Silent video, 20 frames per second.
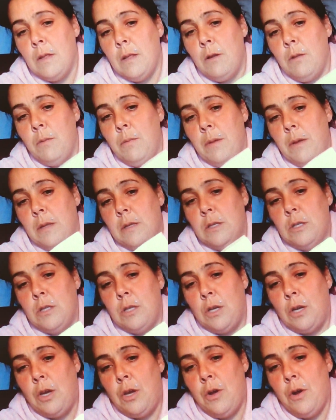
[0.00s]
it's
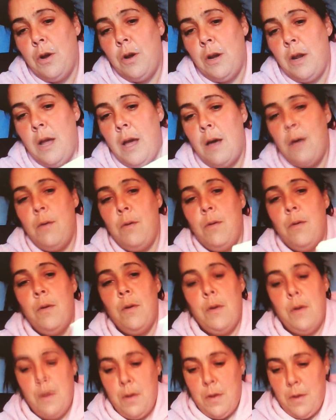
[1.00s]
secure now.
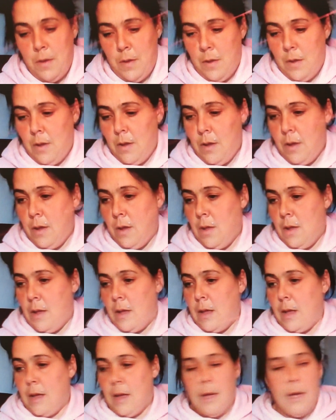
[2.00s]

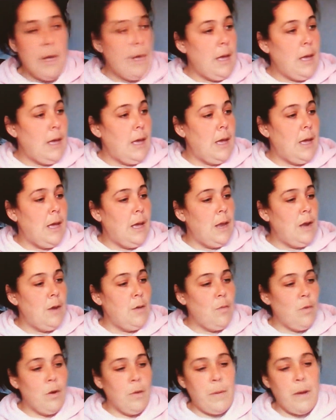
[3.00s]
And
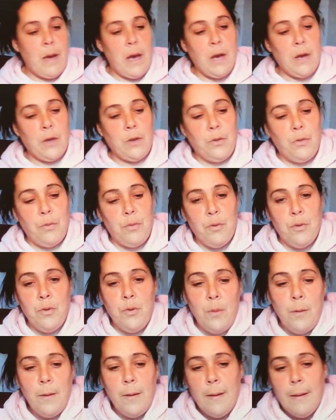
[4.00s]
we're back through.
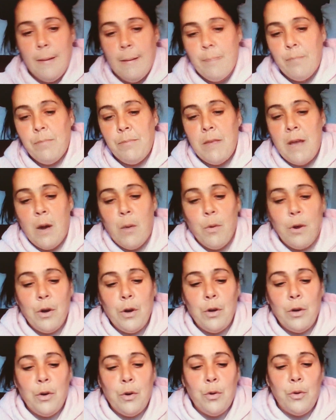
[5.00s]
Now we're going to
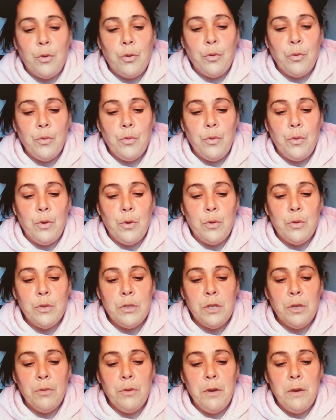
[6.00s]
go through those
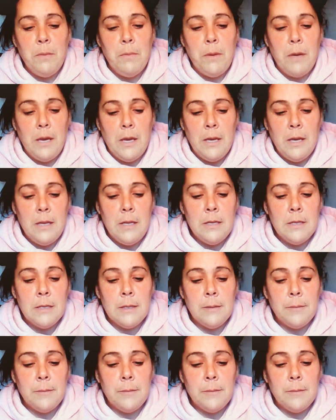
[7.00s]
3 beads